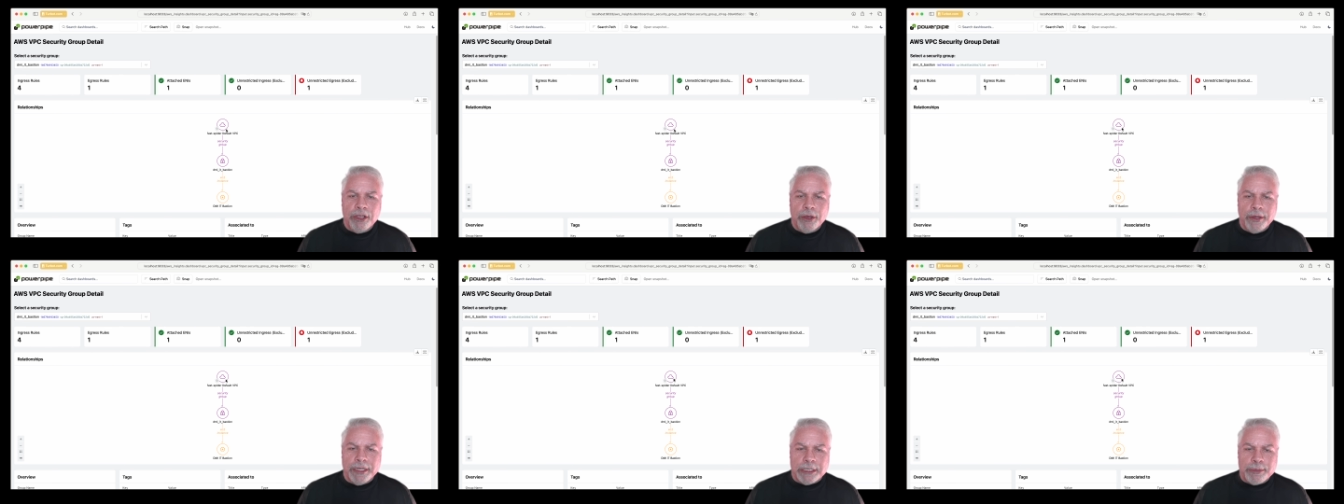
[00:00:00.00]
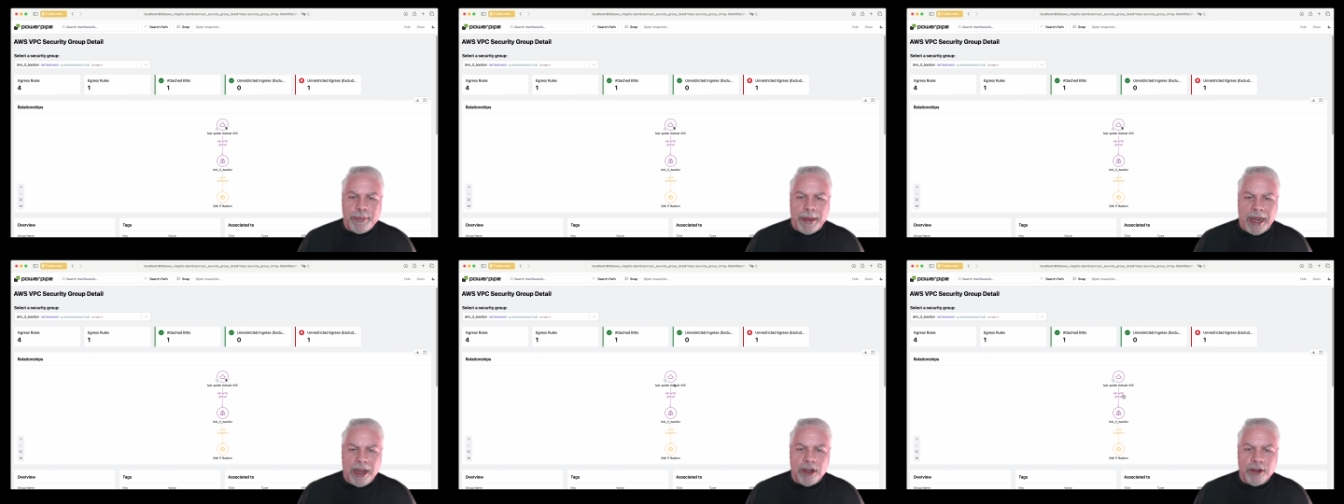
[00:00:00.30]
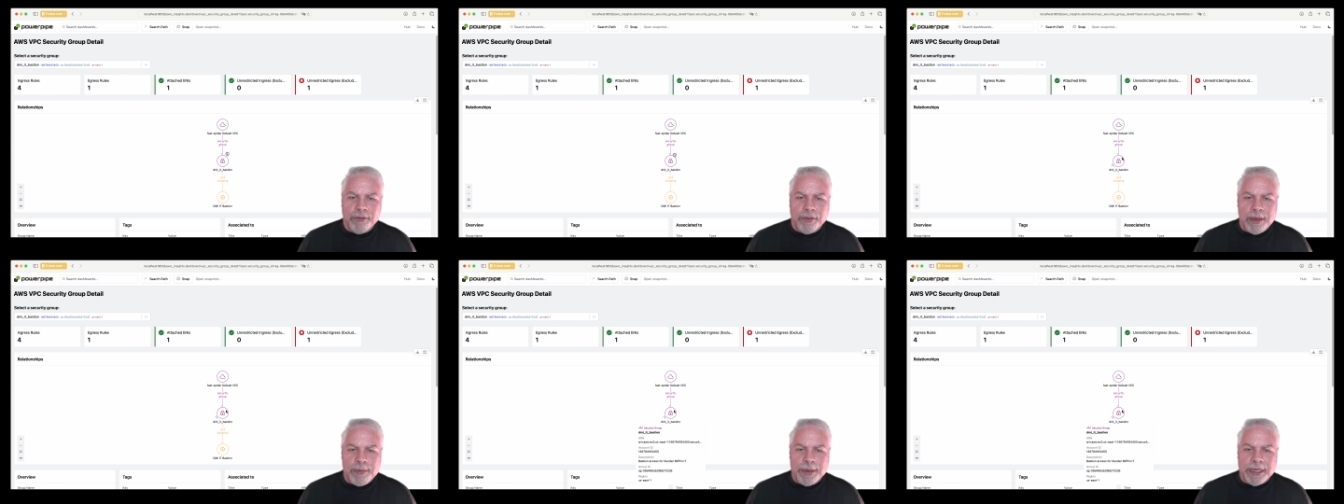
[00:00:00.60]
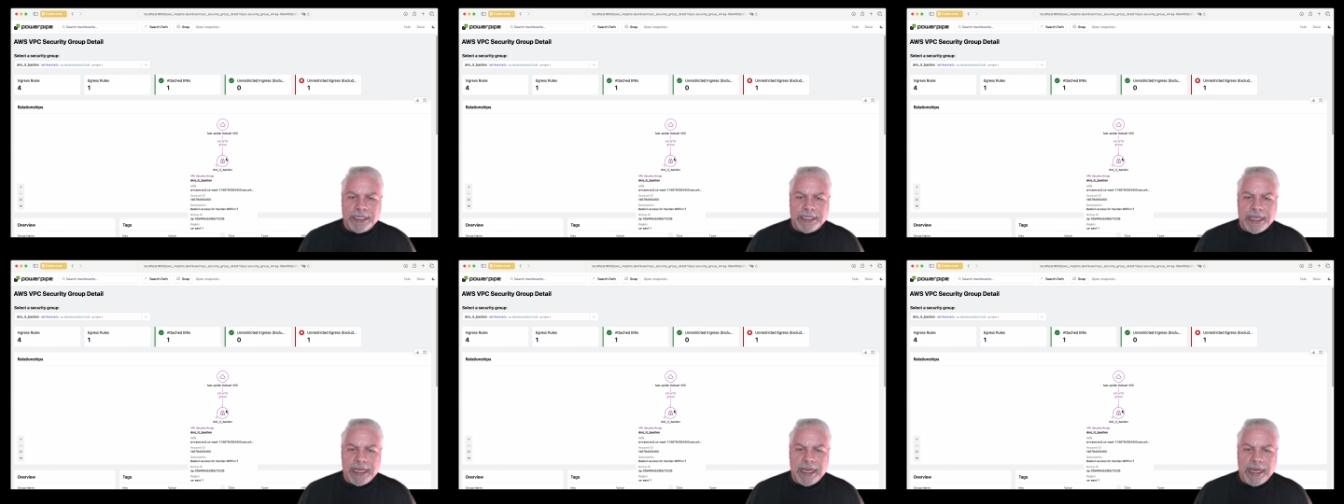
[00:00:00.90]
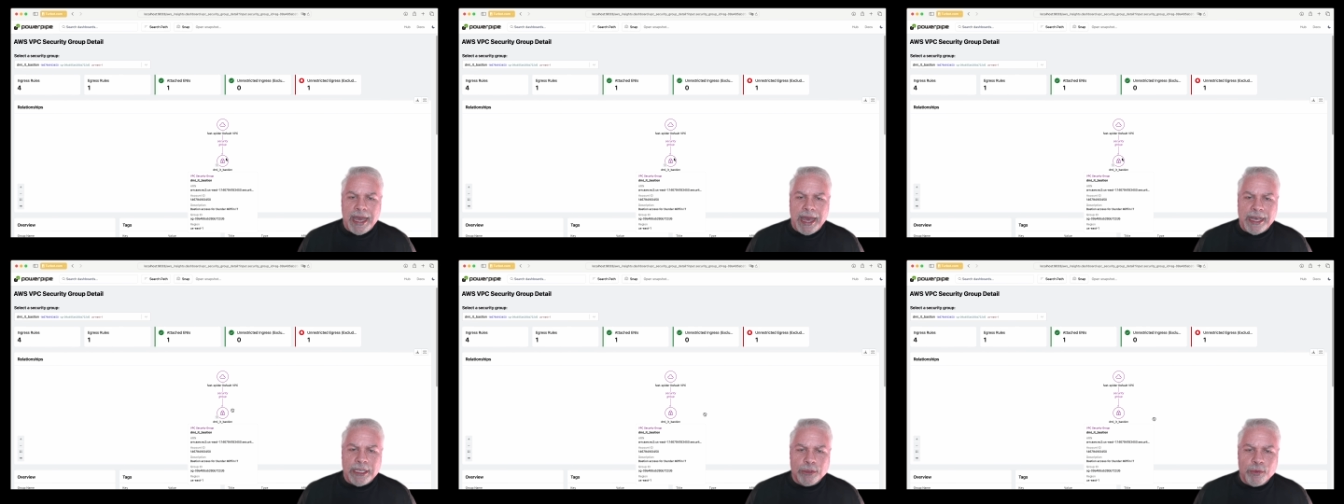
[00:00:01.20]
its parent
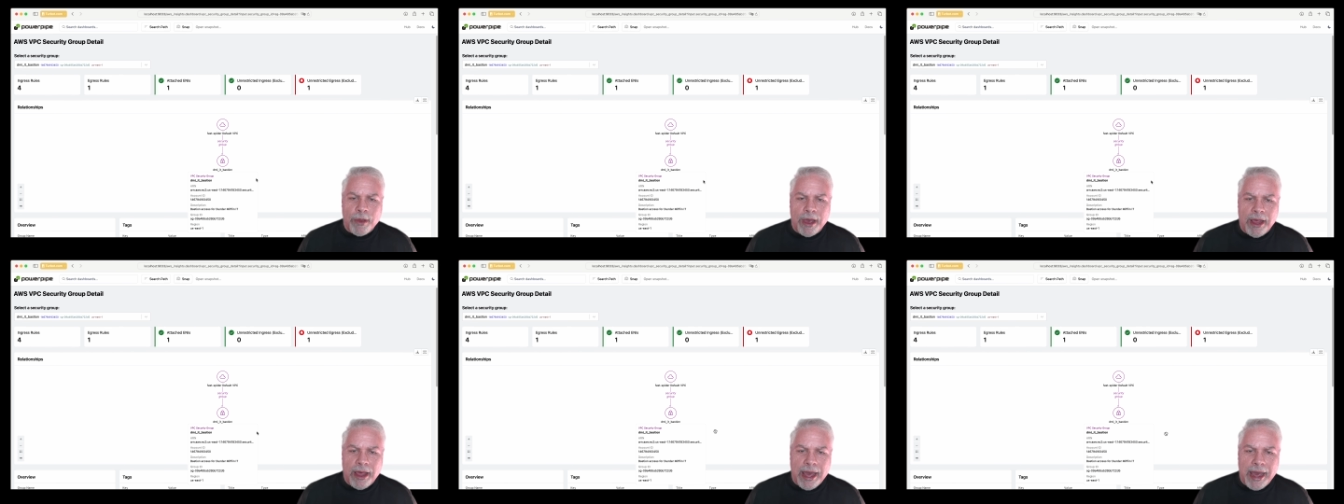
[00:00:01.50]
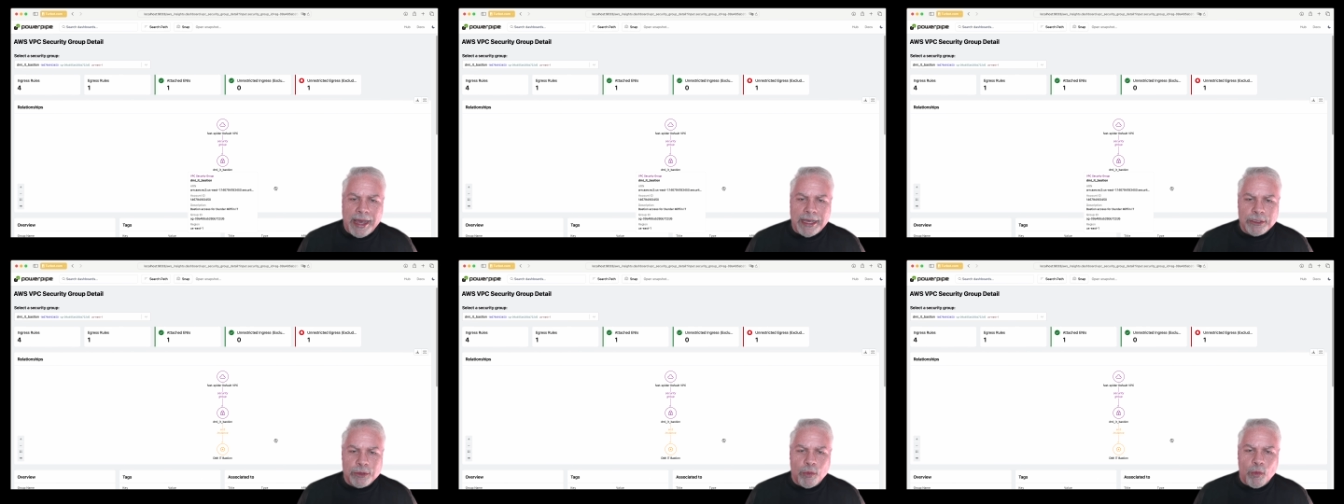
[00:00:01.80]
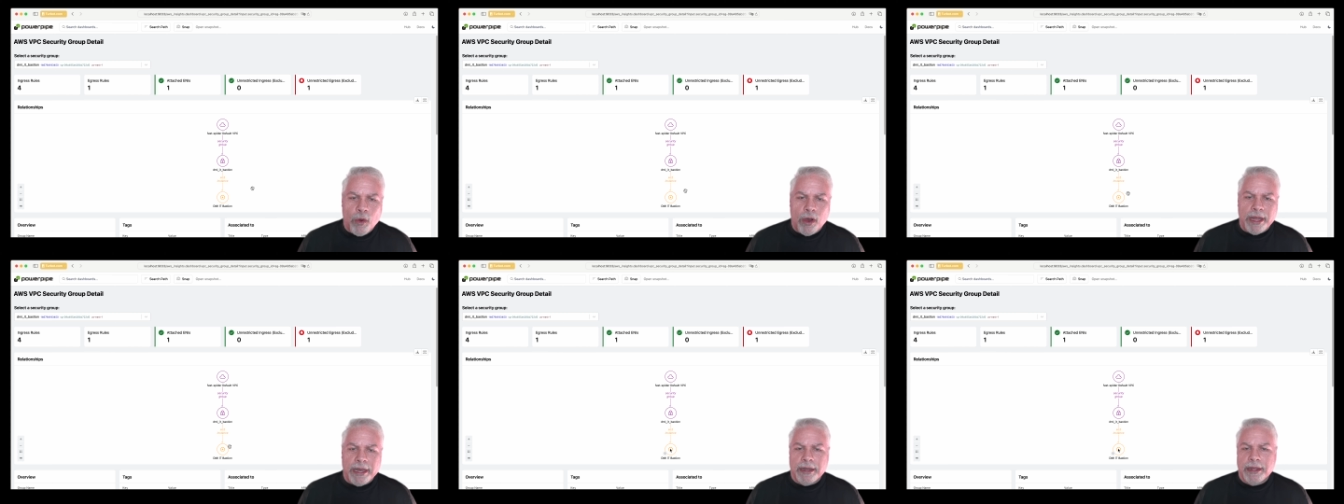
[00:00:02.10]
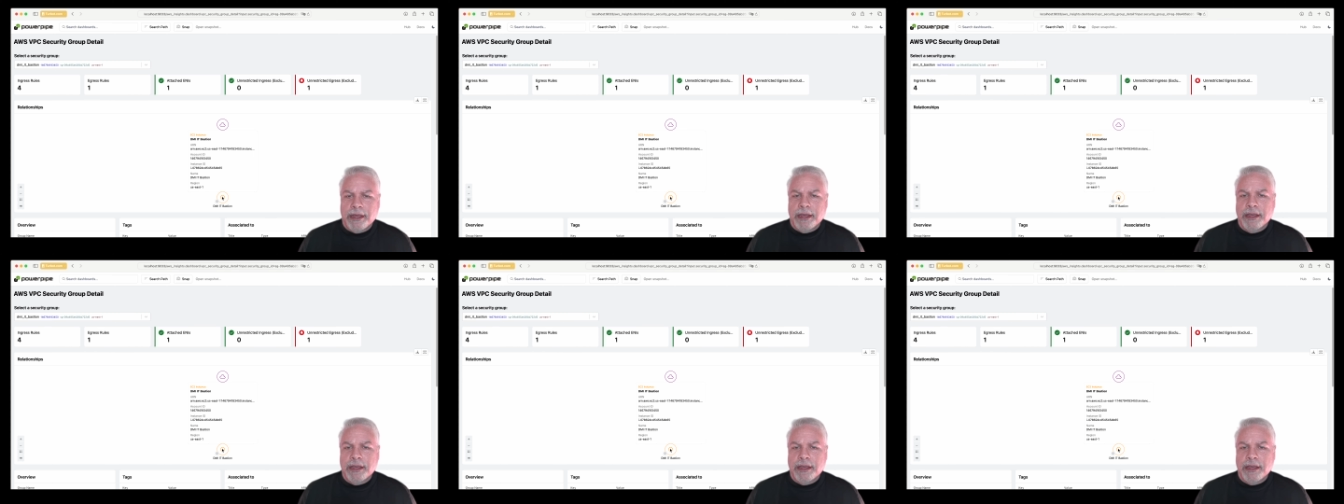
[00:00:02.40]
VPC, as well as what